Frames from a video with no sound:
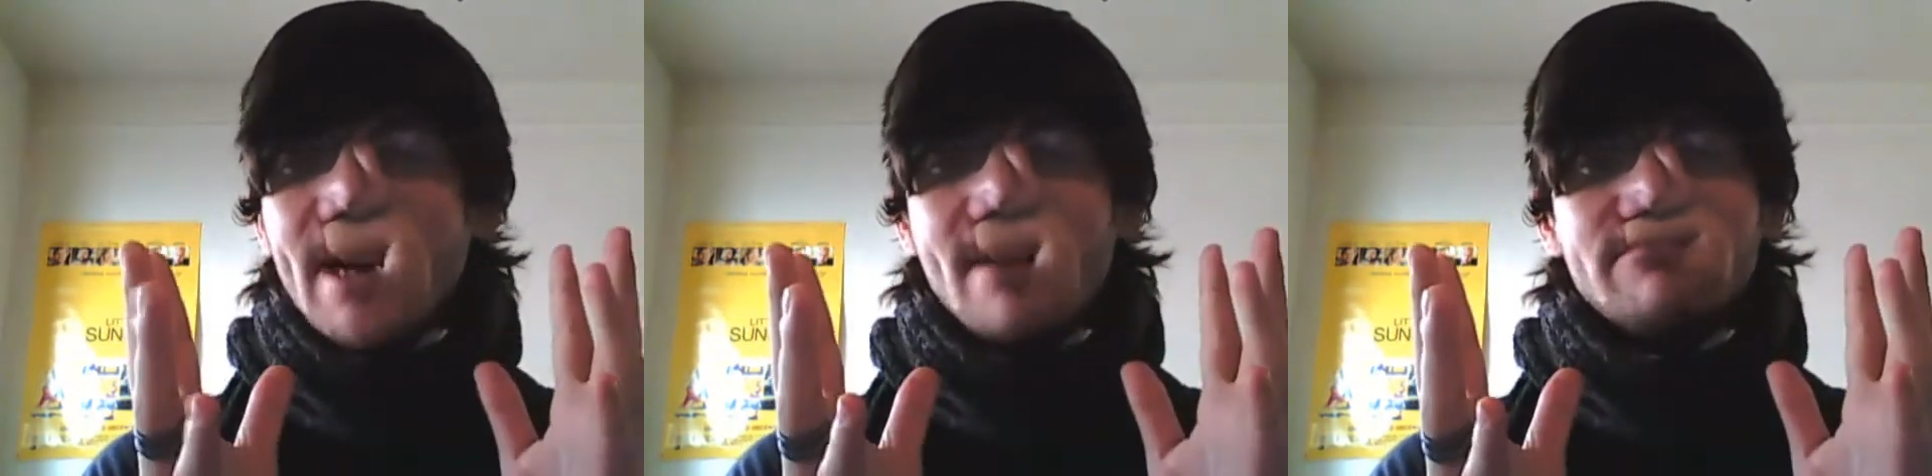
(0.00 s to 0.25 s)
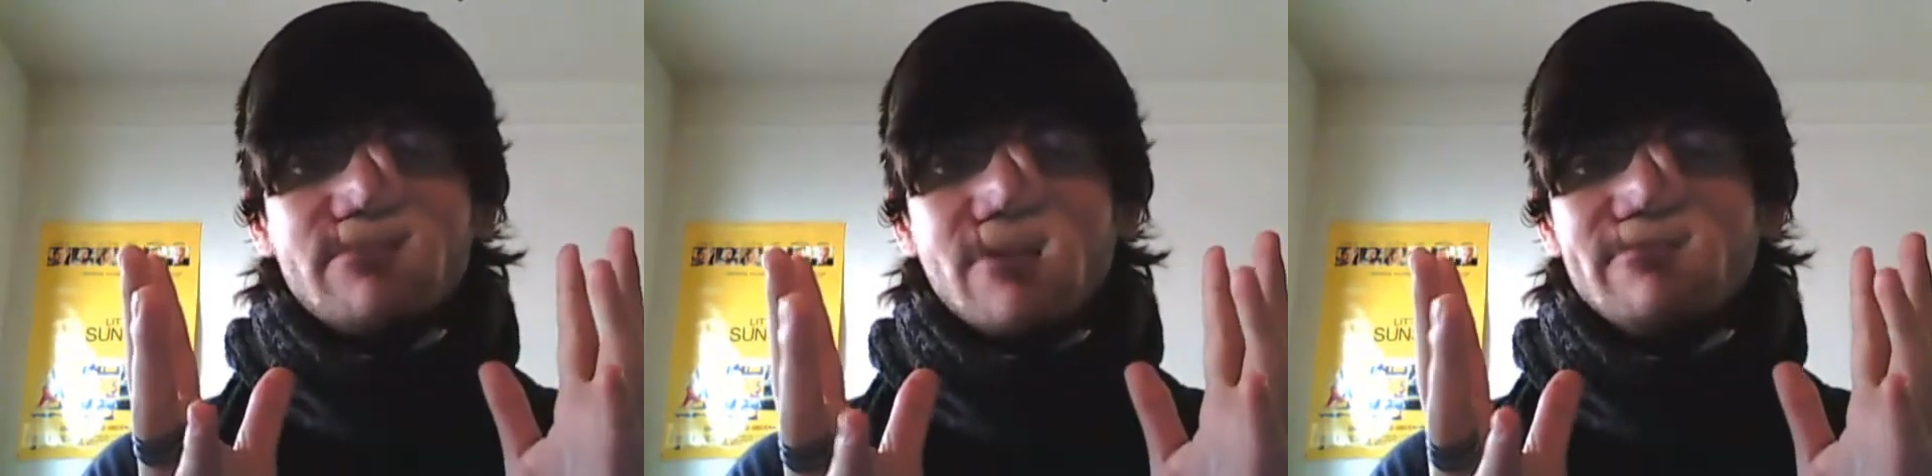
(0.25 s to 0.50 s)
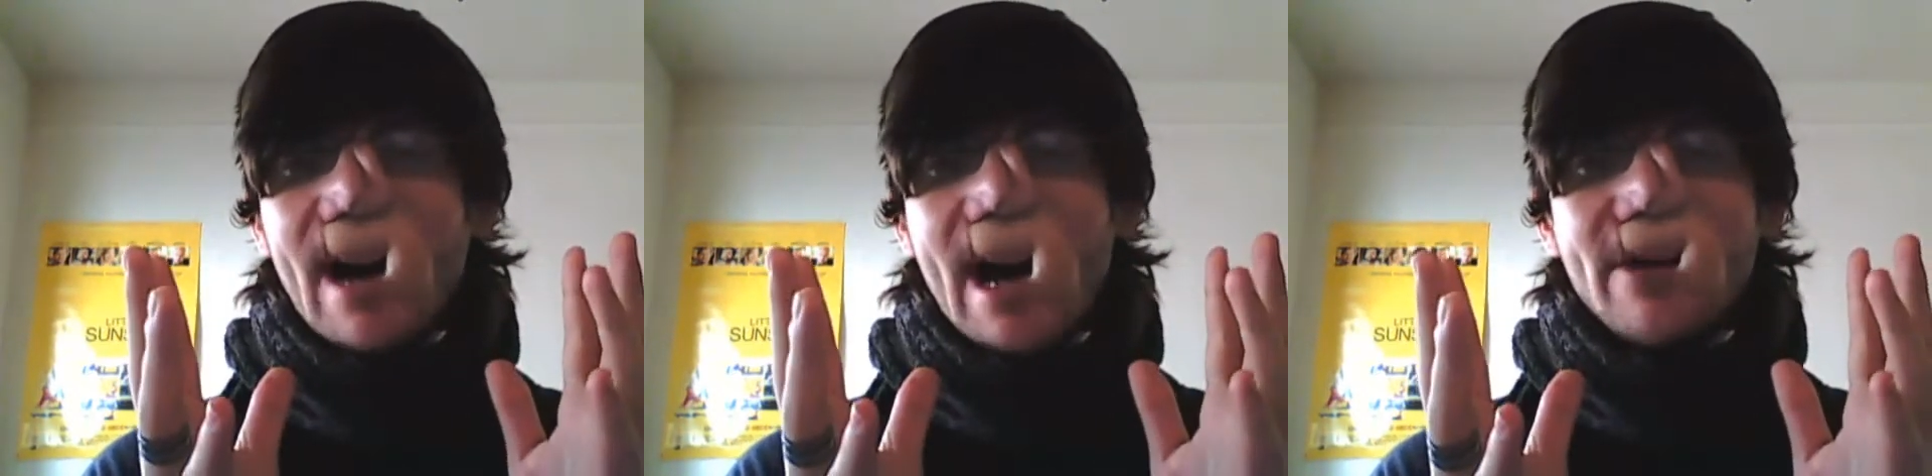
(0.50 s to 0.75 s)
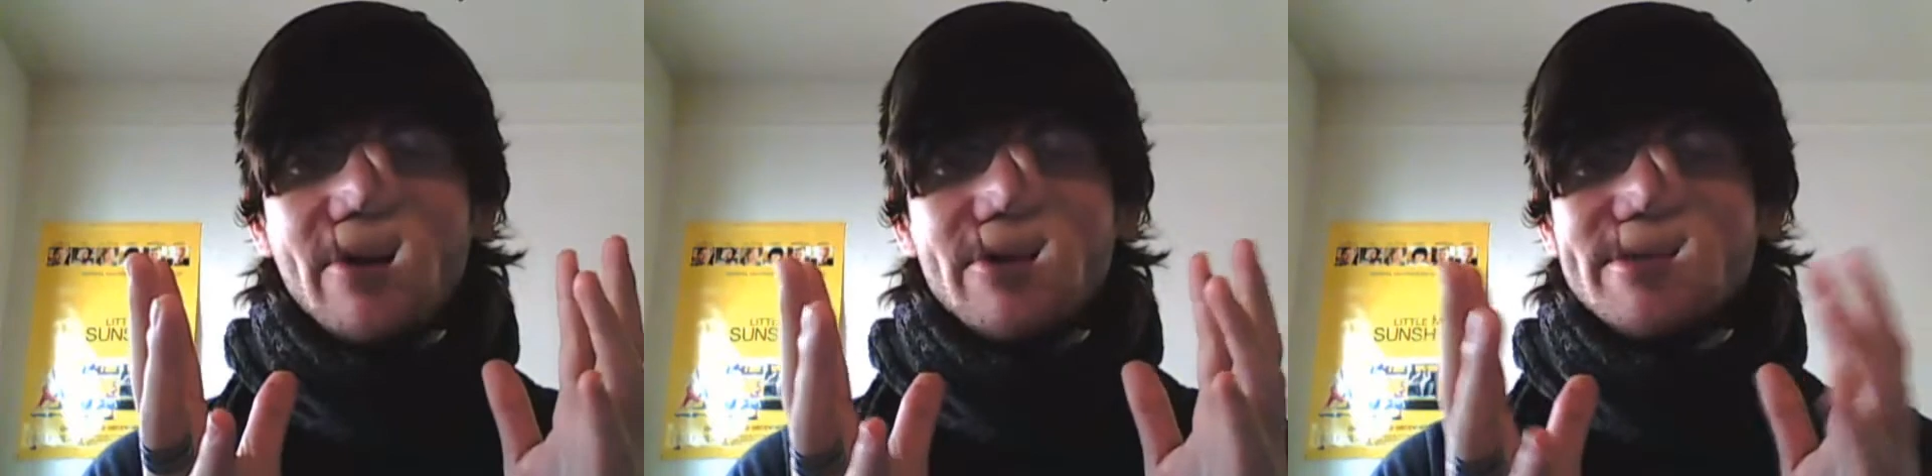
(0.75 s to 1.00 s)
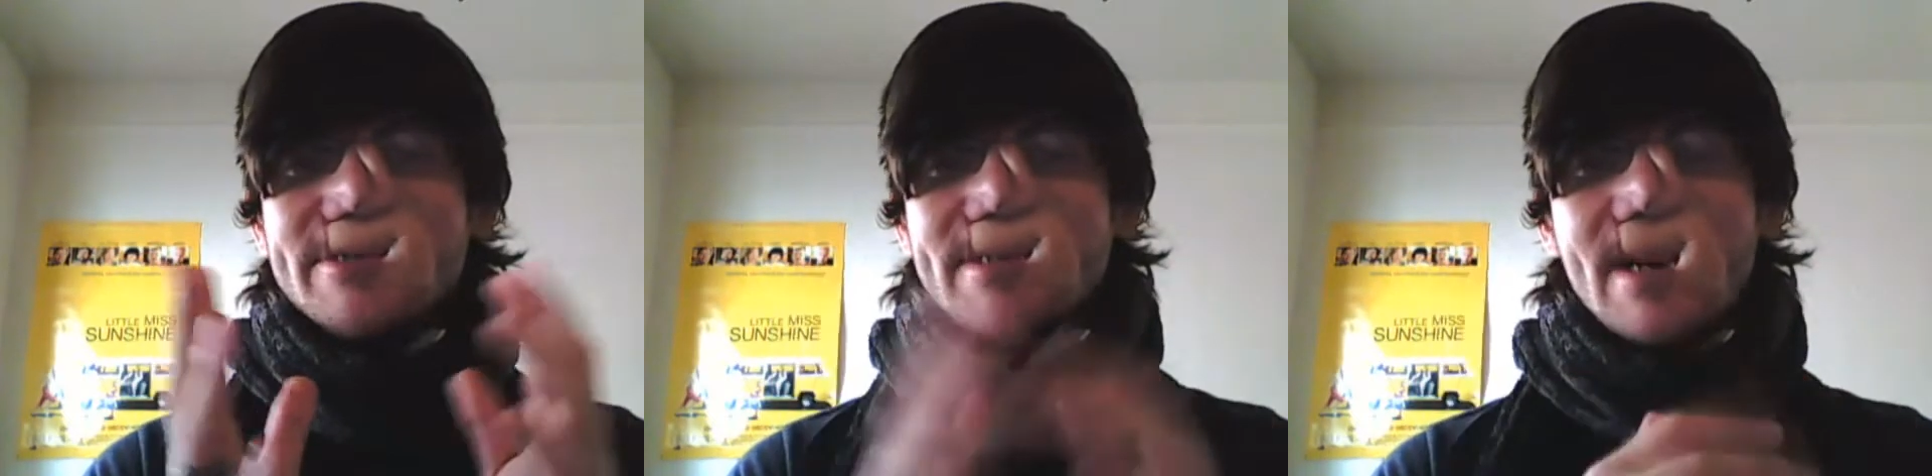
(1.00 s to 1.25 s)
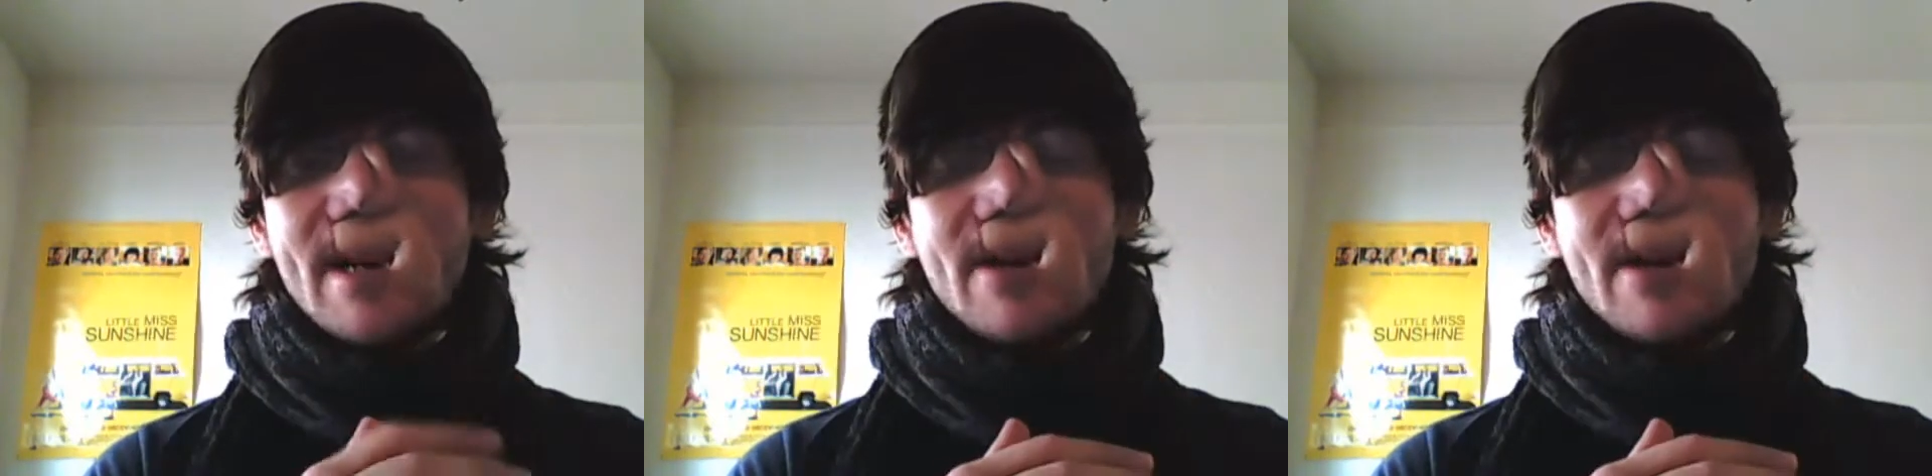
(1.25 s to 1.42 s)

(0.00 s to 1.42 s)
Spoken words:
of providers